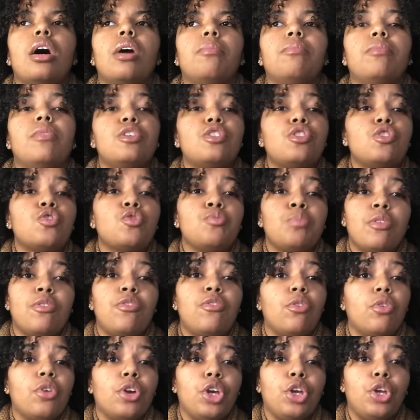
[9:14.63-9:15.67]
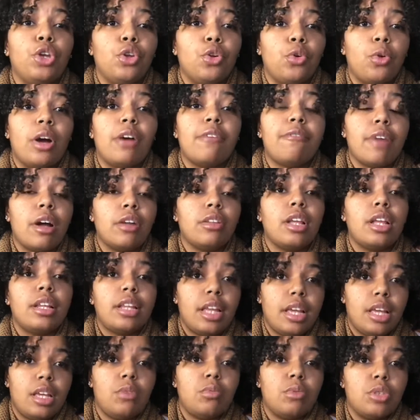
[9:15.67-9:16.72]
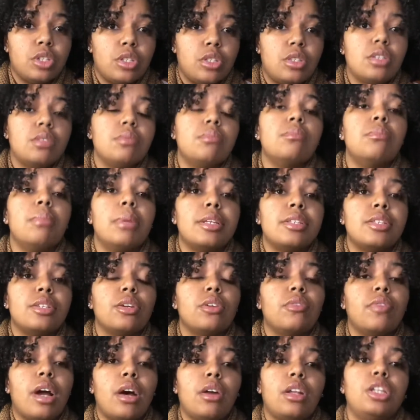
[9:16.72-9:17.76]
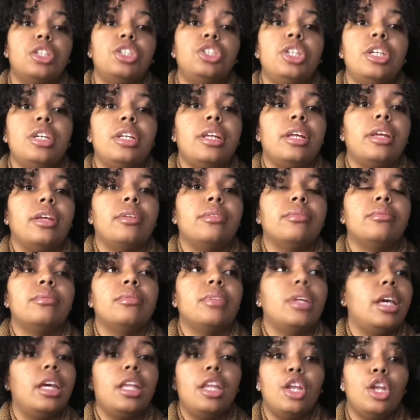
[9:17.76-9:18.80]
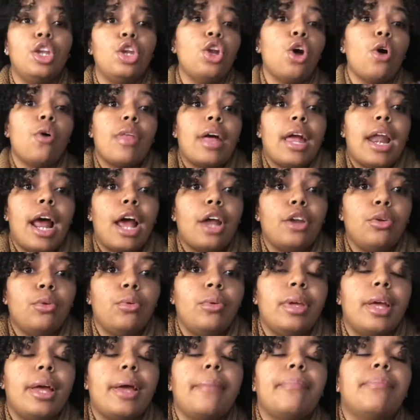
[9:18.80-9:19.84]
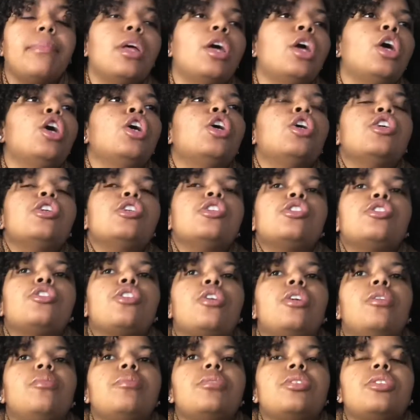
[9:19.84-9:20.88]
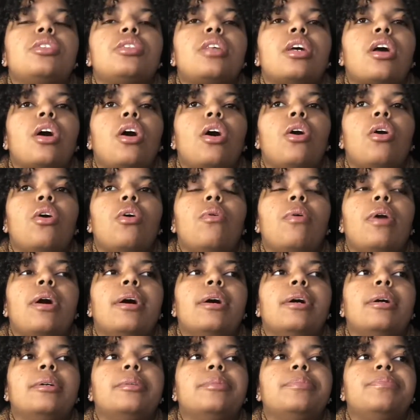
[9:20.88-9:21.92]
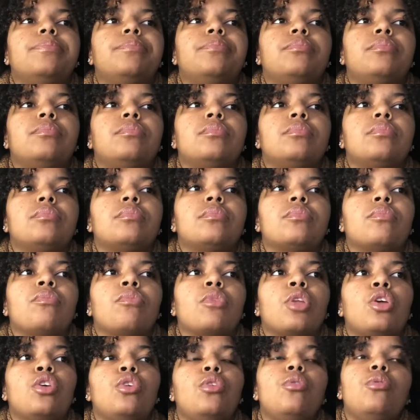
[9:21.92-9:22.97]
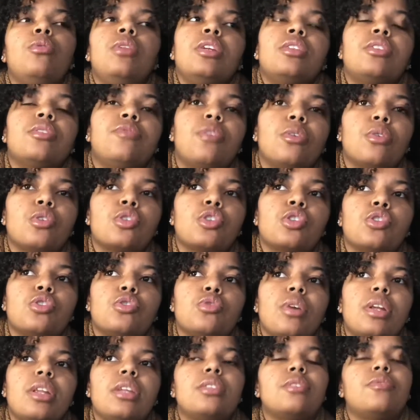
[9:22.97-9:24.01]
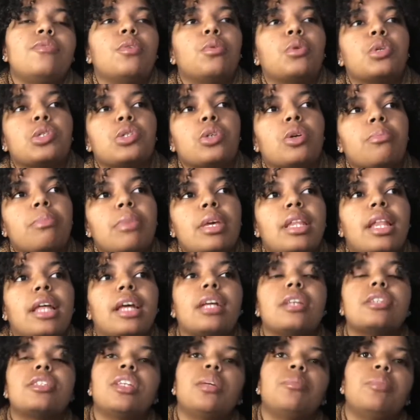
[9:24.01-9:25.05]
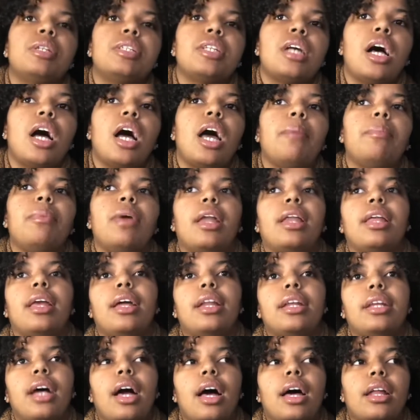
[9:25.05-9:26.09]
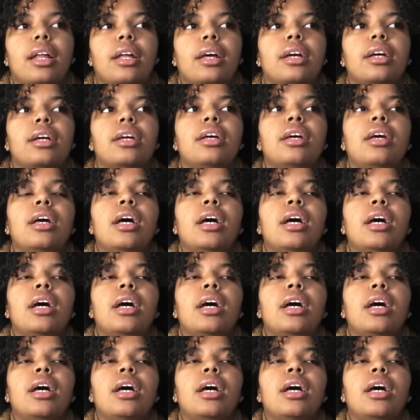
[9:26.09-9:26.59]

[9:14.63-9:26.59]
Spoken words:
This was before he knew. I found out that he was messing around and cheating. He didn't know that I knew yet. So he was just like, oh, you need to focus on you, I need to focus on me, like it's summertime, yada yada yada.